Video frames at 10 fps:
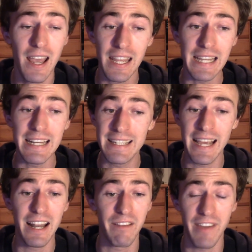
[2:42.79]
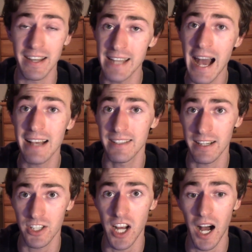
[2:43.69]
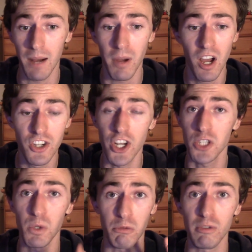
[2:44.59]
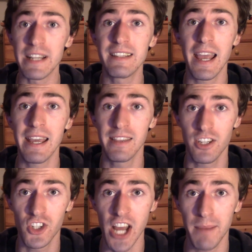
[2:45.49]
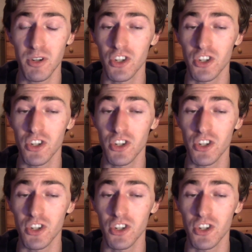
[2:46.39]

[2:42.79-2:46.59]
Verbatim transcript: he did a fantastic job just with Rize in this chapter.